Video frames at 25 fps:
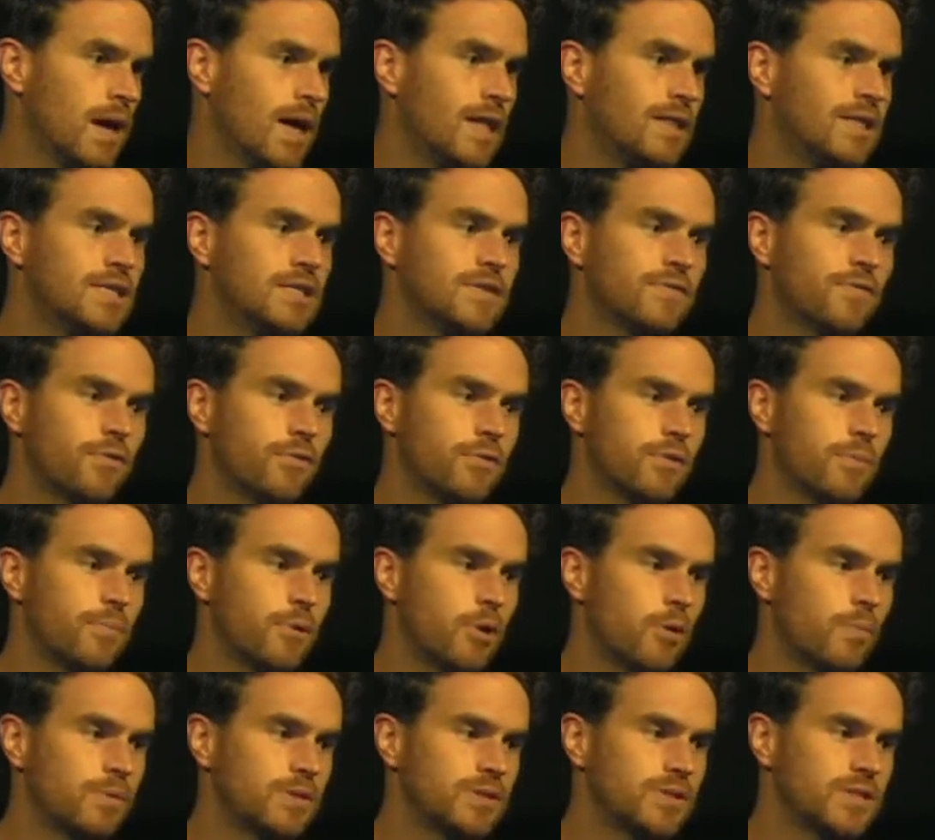at least for the
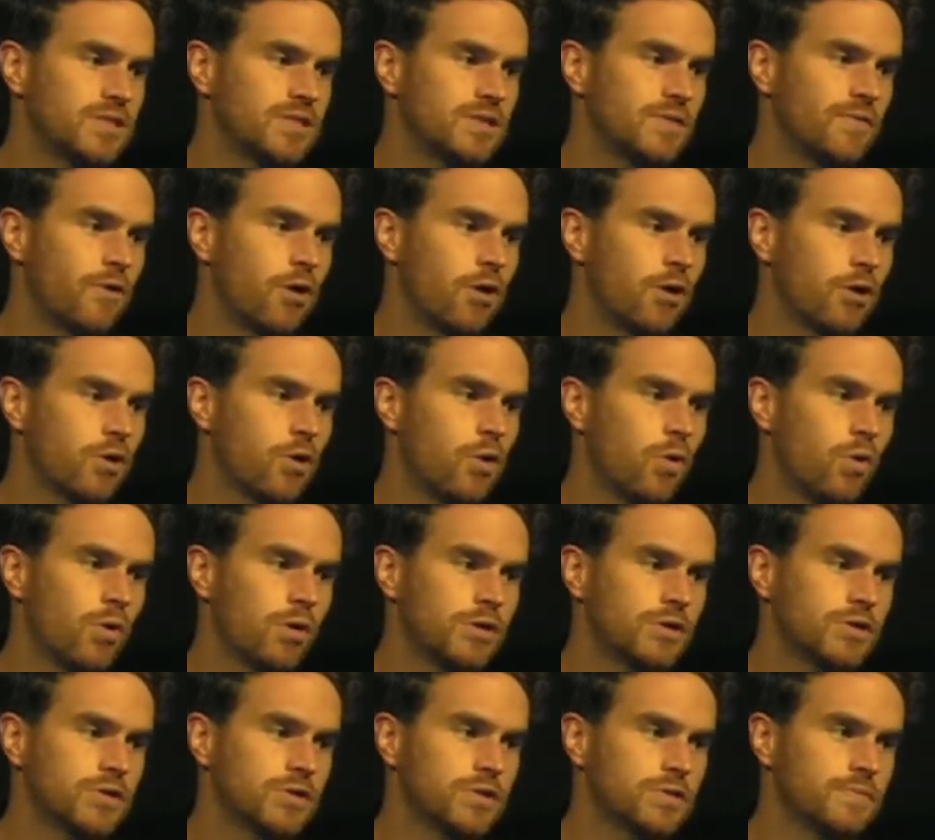purposes of our
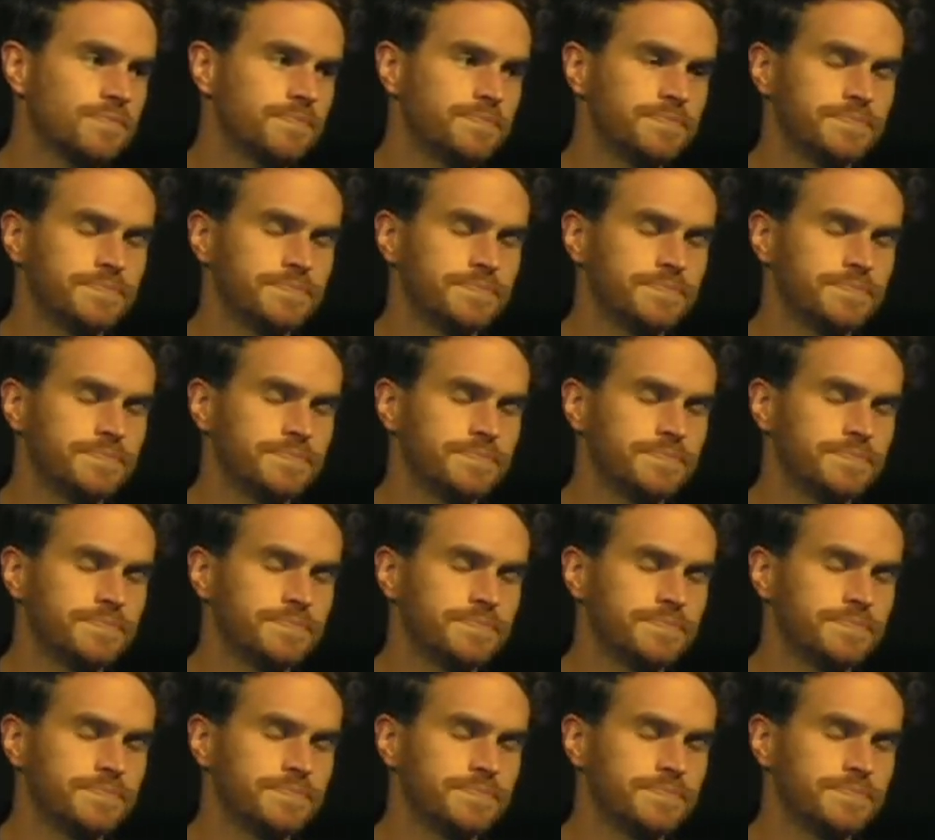course.